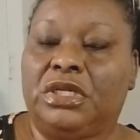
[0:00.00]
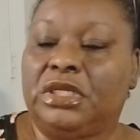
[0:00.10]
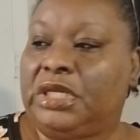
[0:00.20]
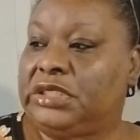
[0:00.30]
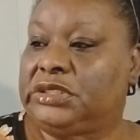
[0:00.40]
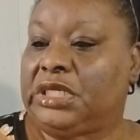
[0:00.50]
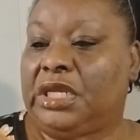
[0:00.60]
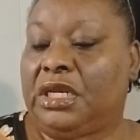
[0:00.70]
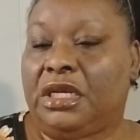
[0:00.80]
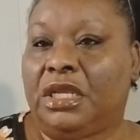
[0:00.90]
color of their
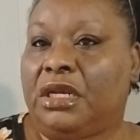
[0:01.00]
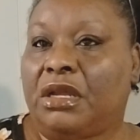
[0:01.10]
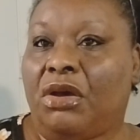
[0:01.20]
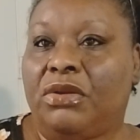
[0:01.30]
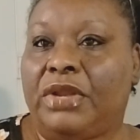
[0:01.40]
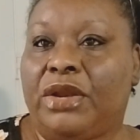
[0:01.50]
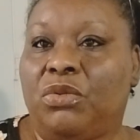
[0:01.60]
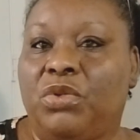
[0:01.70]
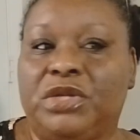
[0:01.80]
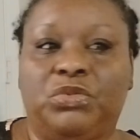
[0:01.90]
skin and all
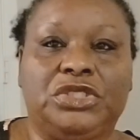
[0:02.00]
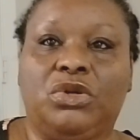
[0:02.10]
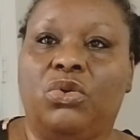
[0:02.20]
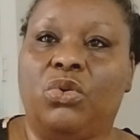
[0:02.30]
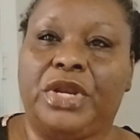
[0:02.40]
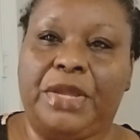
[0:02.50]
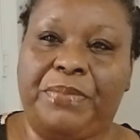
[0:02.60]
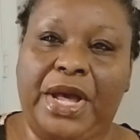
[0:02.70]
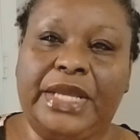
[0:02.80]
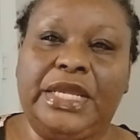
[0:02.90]
that, or what's going to go in their
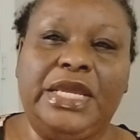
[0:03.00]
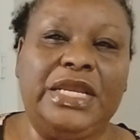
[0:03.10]
pocket.